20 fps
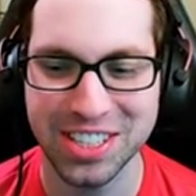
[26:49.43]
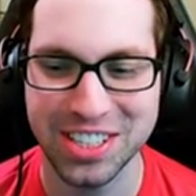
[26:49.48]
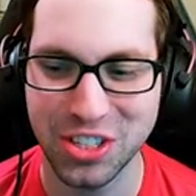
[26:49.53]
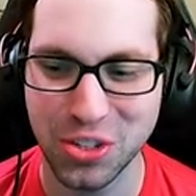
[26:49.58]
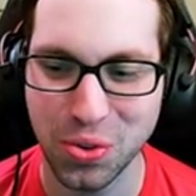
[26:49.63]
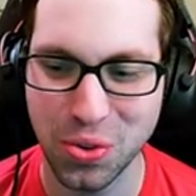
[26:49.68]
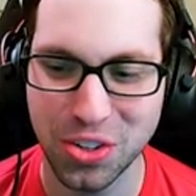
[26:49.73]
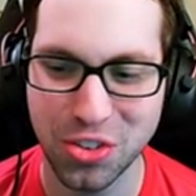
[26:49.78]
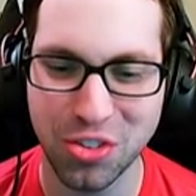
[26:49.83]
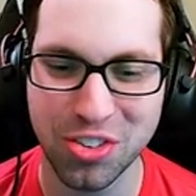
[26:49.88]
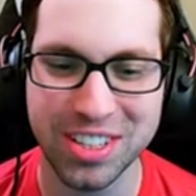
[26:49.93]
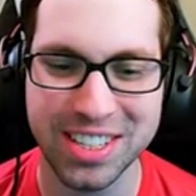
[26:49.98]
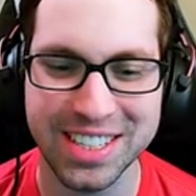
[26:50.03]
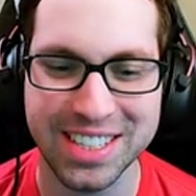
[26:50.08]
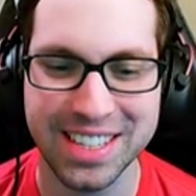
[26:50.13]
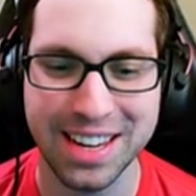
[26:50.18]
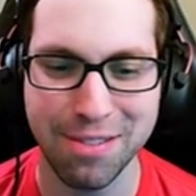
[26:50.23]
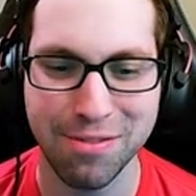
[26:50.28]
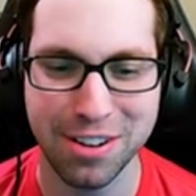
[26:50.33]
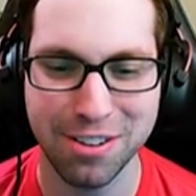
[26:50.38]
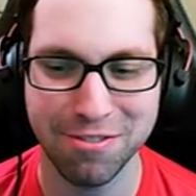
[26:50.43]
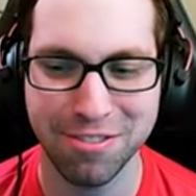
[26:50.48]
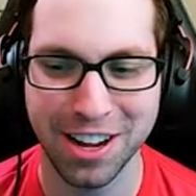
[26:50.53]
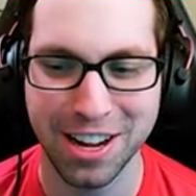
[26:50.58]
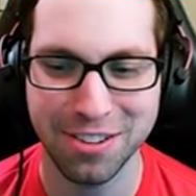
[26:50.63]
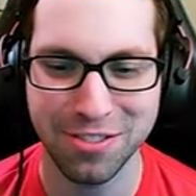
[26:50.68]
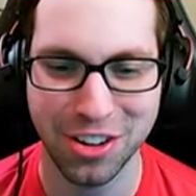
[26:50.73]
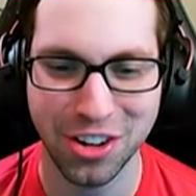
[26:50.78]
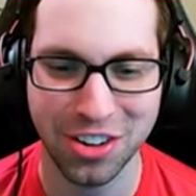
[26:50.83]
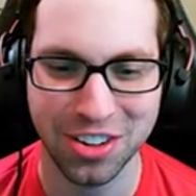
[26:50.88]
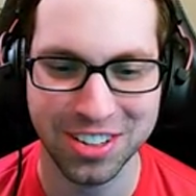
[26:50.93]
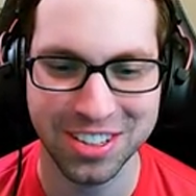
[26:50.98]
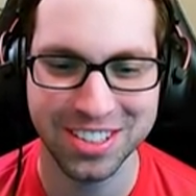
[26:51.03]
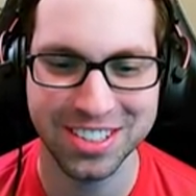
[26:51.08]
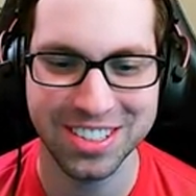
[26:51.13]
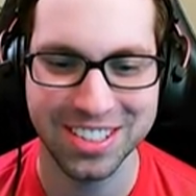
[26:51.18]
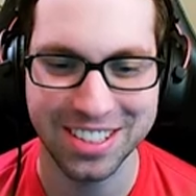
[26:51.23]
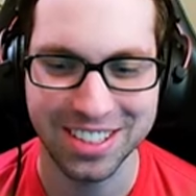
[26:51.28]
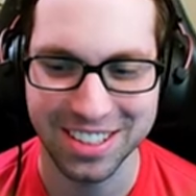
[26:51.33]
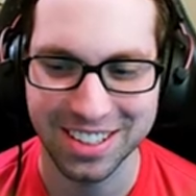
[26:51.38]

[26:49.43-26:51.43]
275 yards.